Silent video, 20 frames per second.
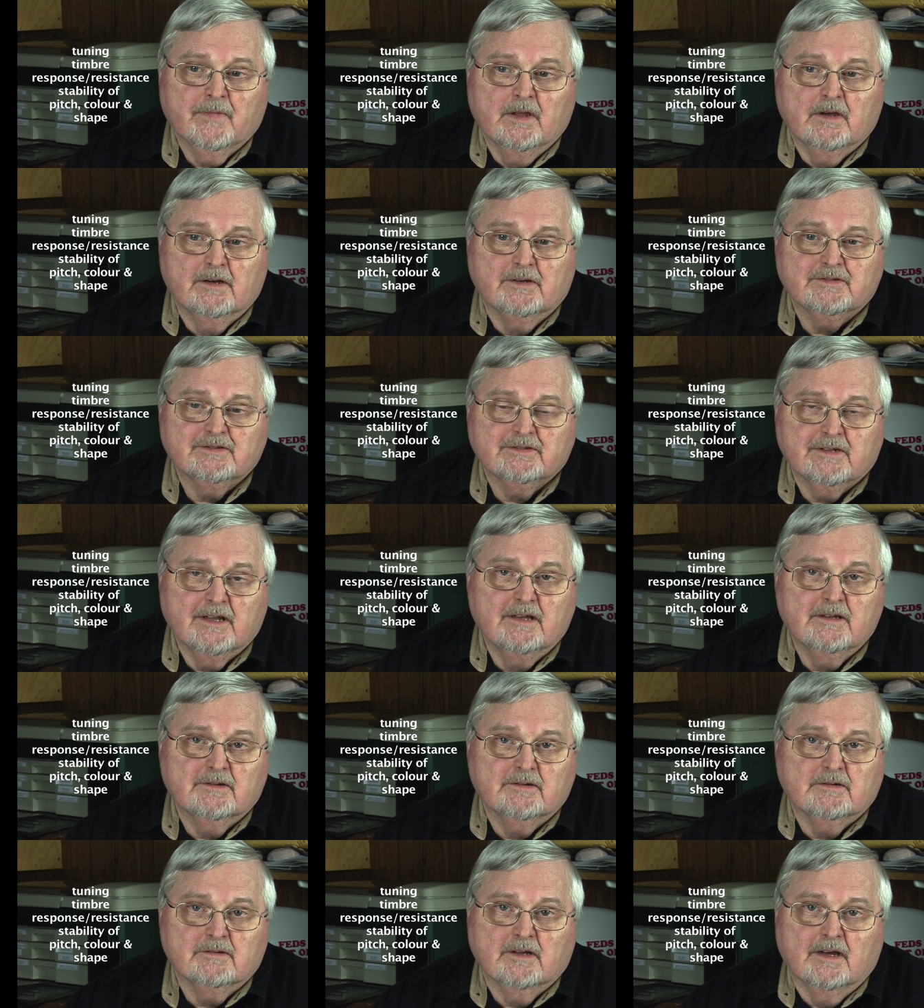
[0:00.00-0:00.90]
a
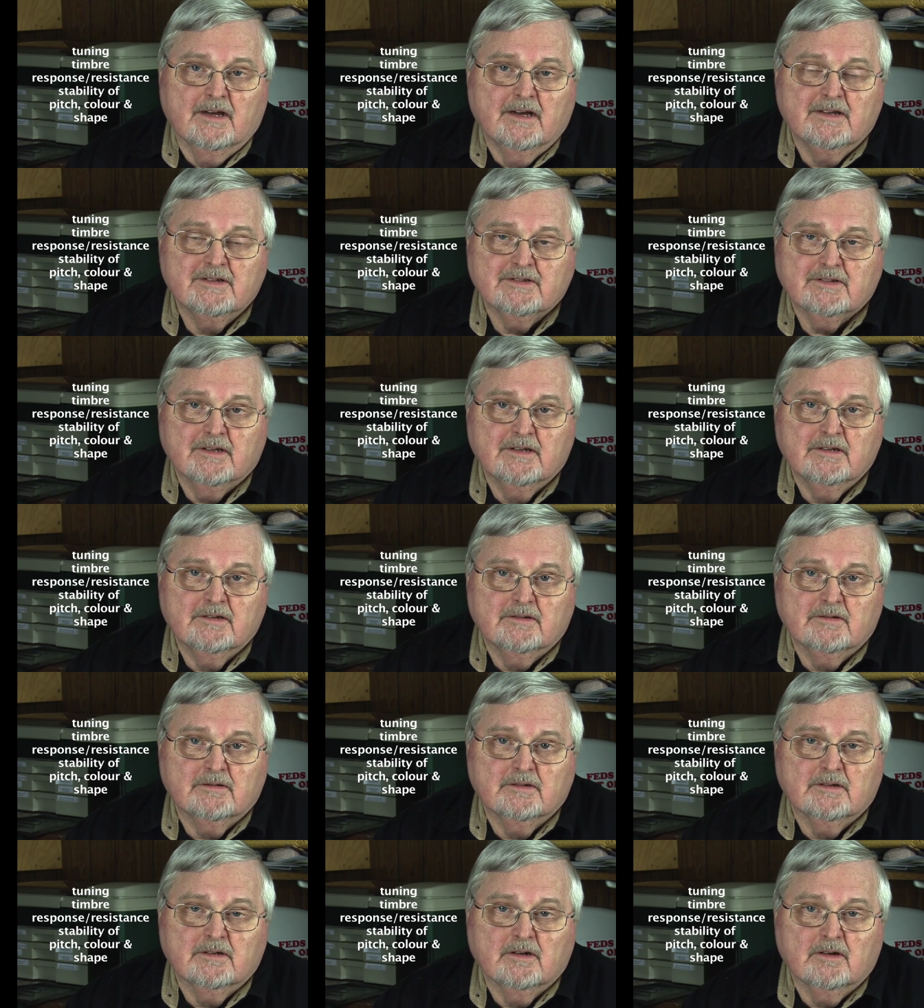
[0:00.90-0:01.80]
standard, a high
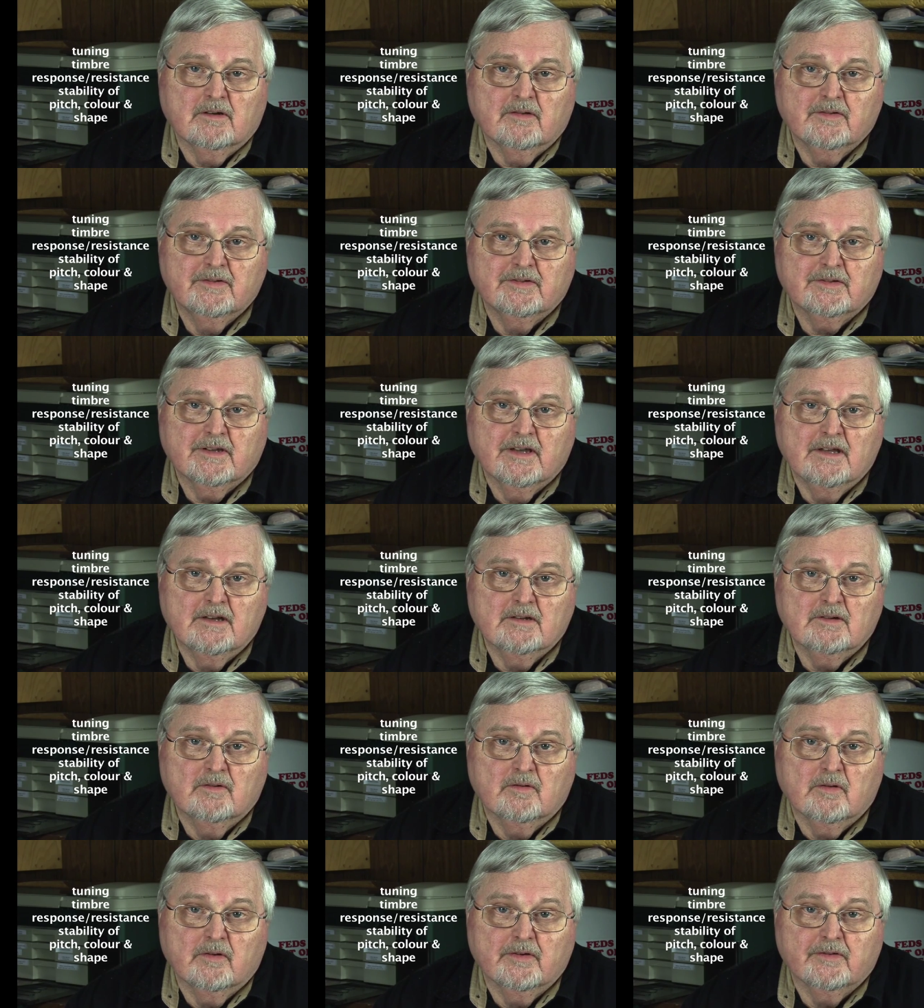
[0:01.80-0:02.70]
standard in all these
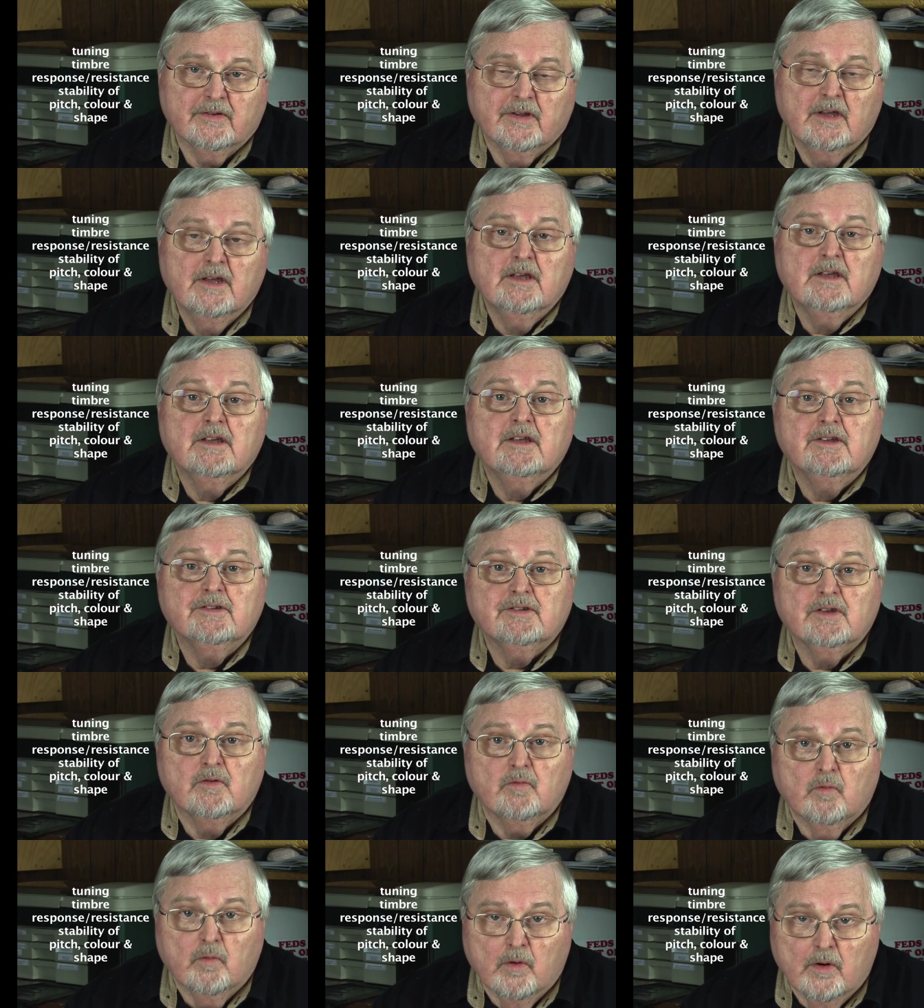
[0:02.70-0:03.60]
categories, is
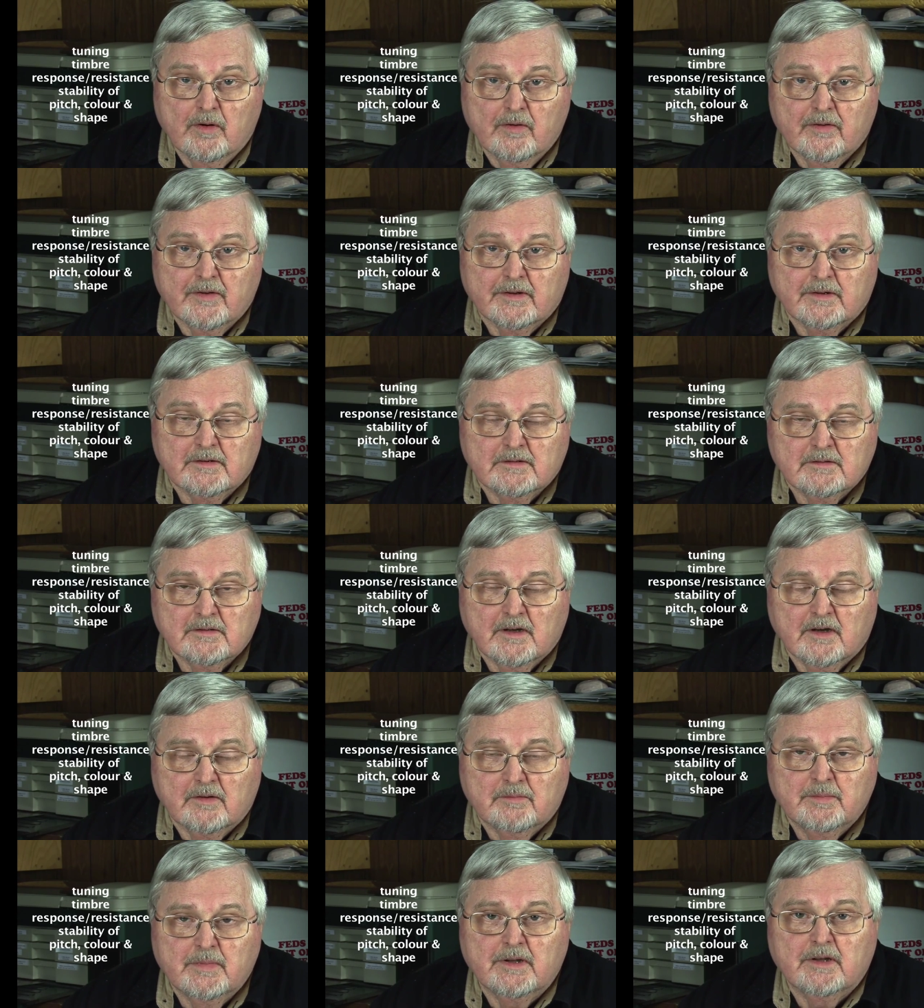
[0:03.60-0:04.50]
it worthy
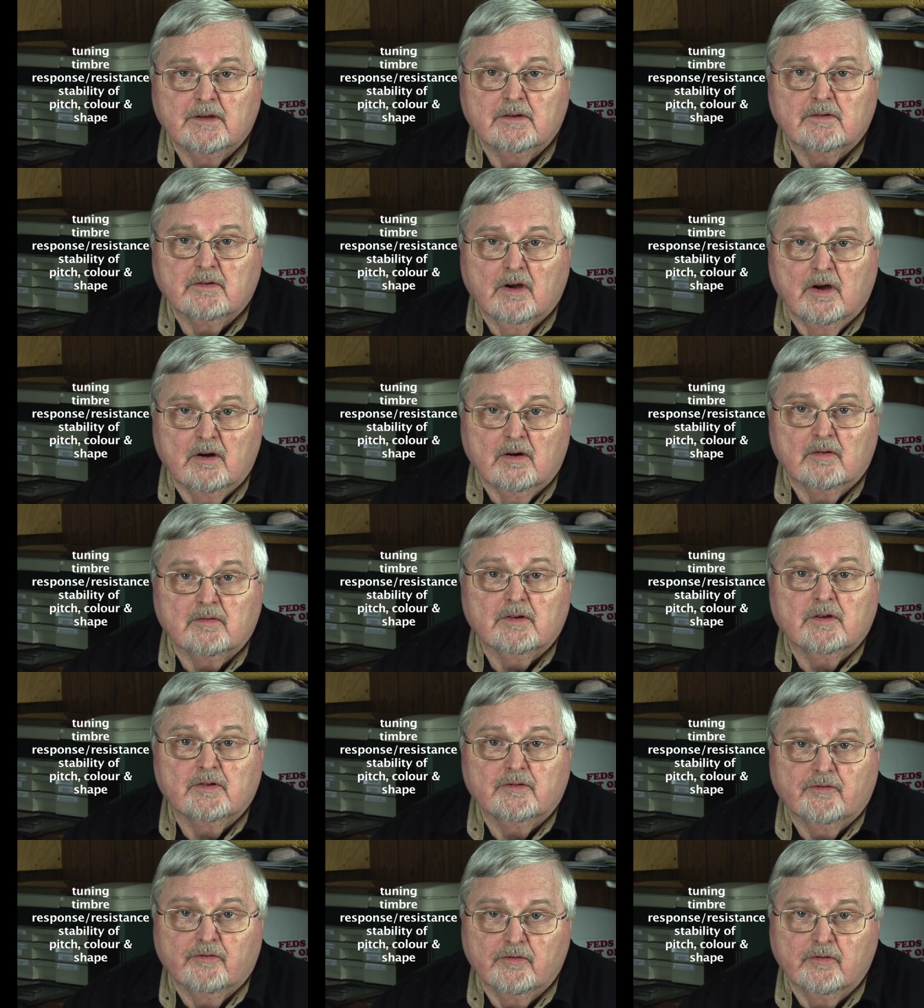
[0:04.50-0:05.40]
of being called
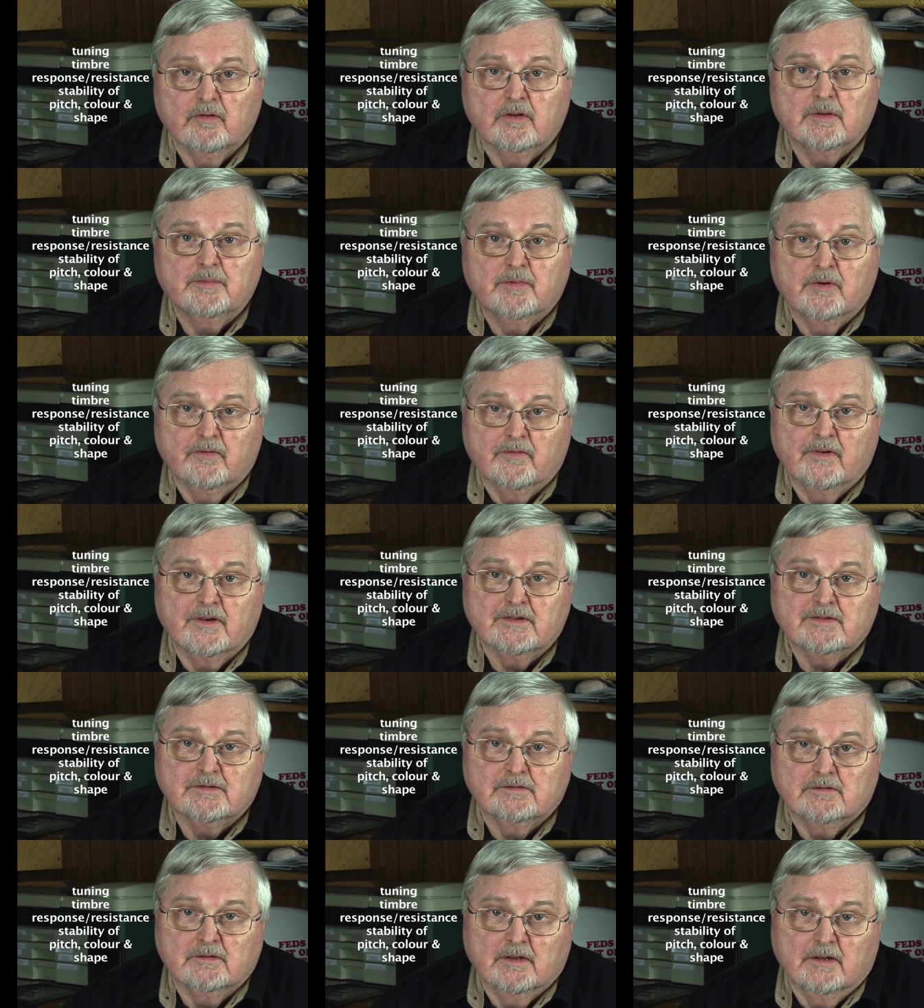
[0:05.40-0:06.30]
a truly
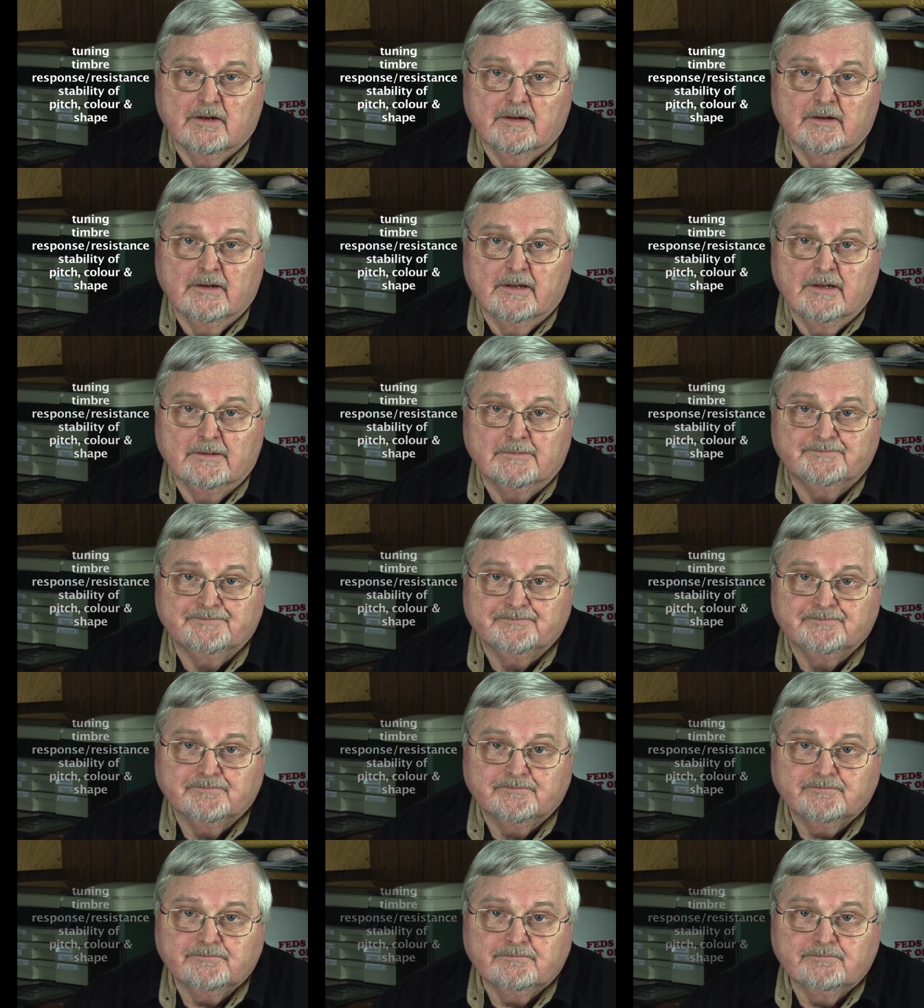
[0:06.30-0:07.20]
professional clarinet.
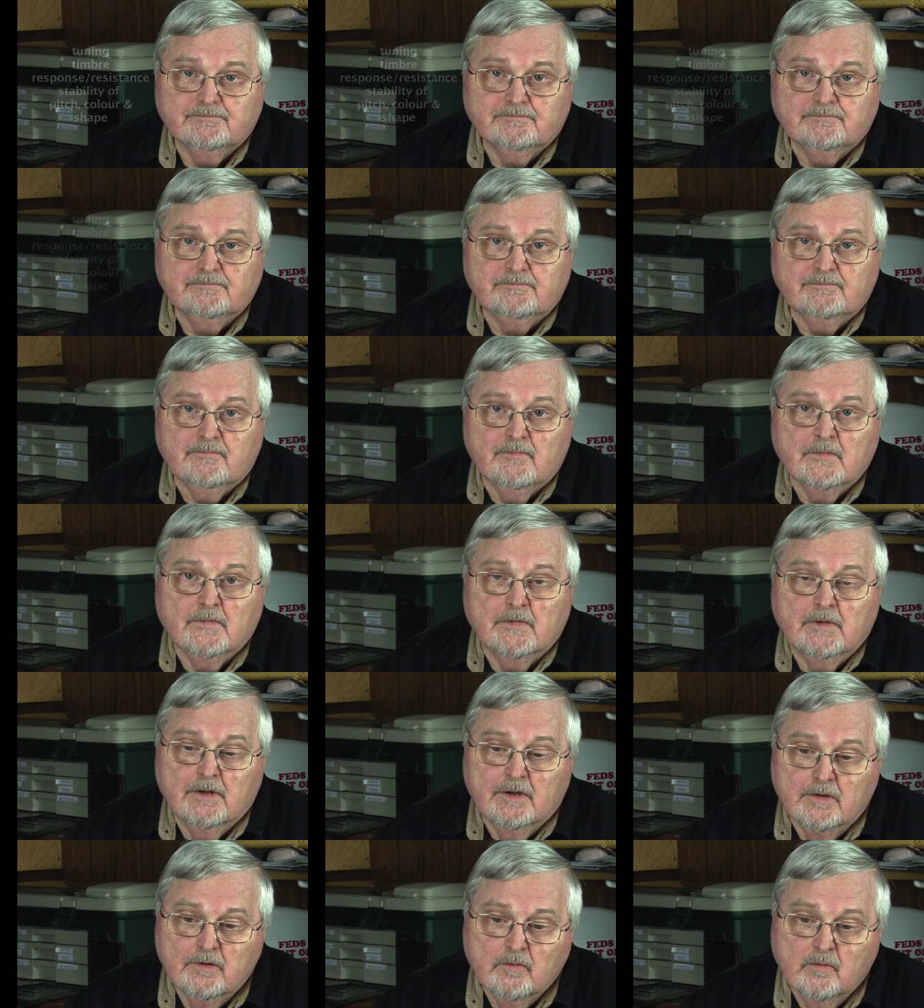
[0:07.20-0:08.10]

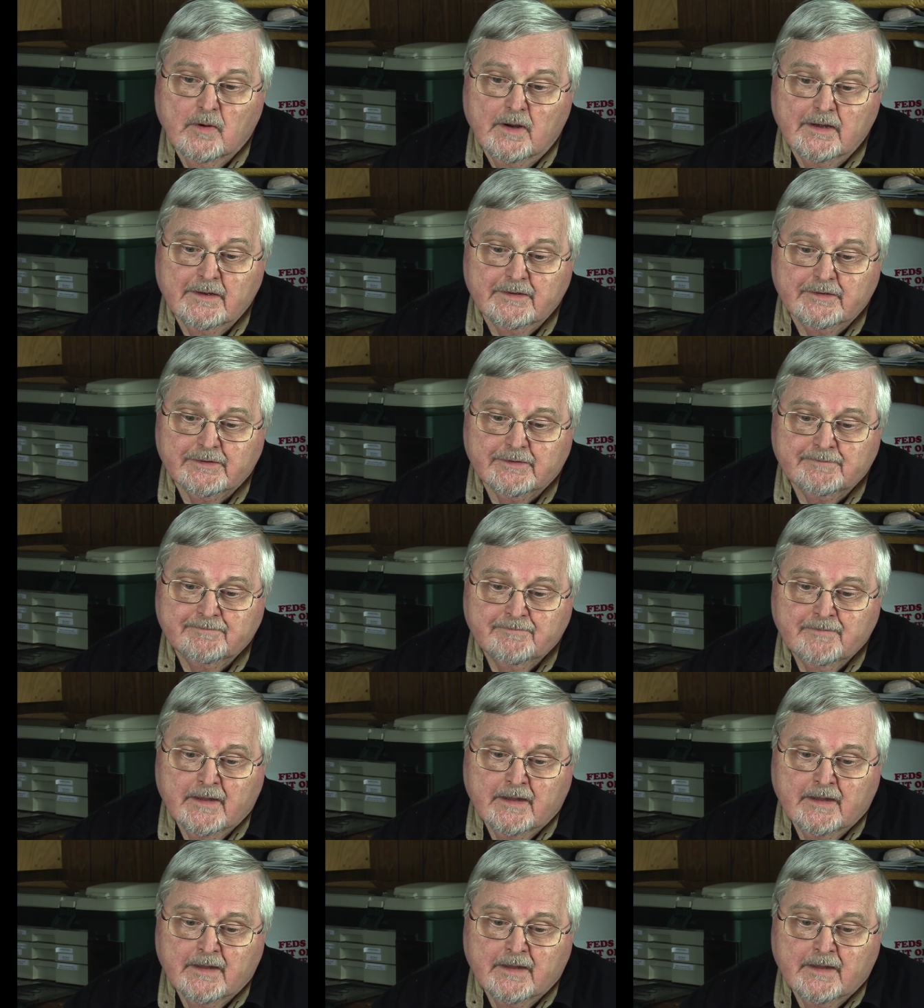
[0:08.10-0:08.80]
Otherwise,